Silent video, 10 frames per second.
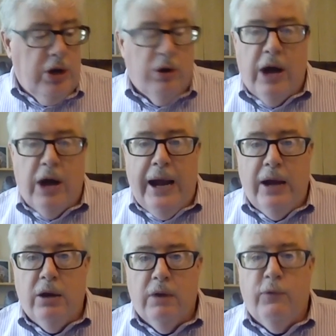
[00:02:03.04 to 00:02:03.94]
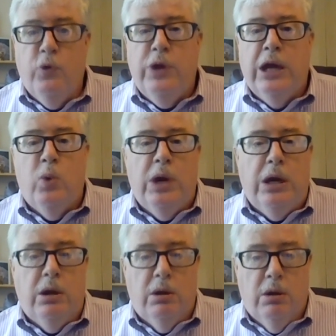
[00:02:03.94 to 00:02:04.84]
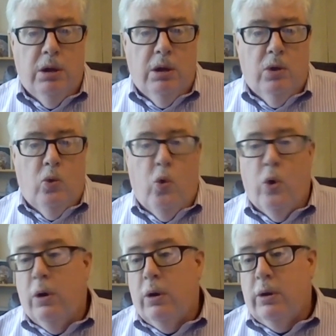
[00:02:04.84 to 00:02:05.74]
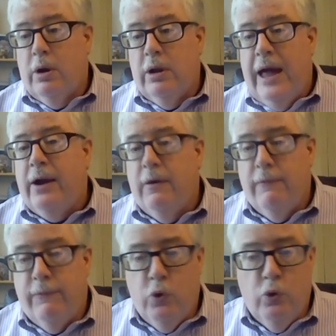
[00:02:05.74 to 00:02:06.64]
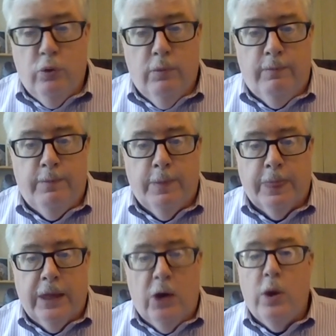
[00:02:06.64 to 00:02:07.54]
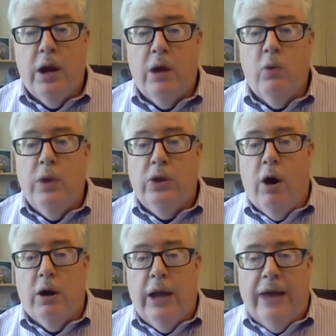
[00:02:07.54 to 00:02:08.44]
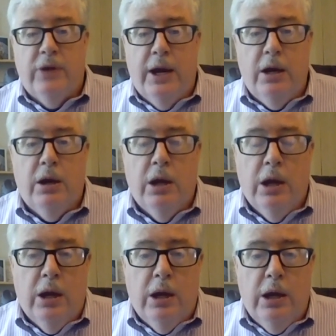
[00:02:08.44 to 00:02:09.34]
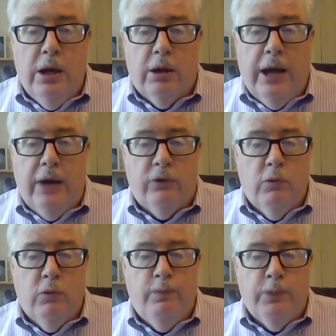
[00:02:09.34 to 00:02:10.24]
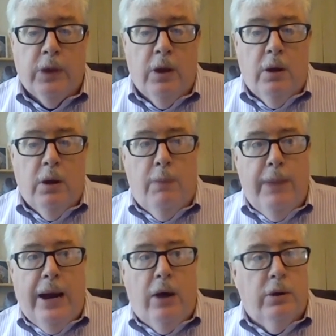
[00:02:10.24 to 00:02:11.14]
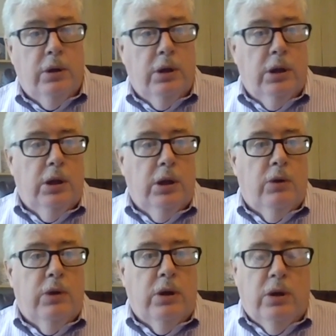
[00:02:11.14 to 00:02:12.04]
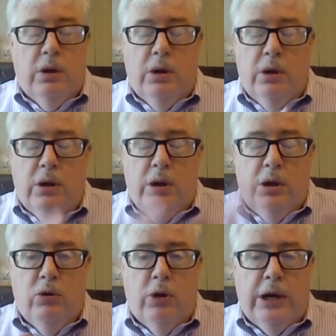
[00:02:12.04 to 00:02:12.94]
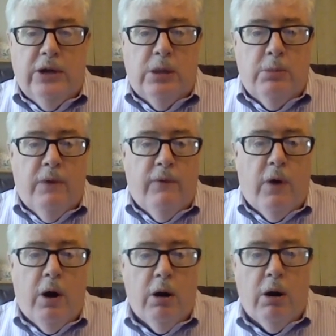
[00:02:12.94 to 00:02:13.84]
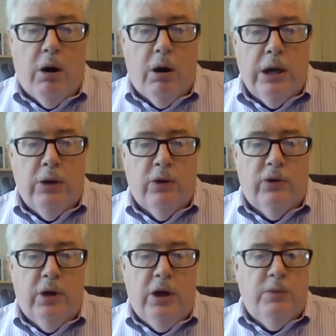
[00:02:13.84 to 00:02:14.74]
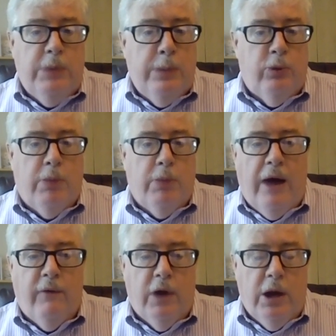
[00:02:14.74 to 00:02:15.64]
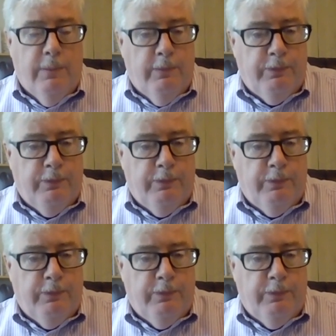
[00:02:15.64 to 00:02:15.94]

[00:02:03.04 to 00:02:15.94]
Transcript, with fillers: your diet, the food that you eat, or the lack of food. You know, we we talked last night in the classroom about you know that you look at some of our our inner cities, people in poverty,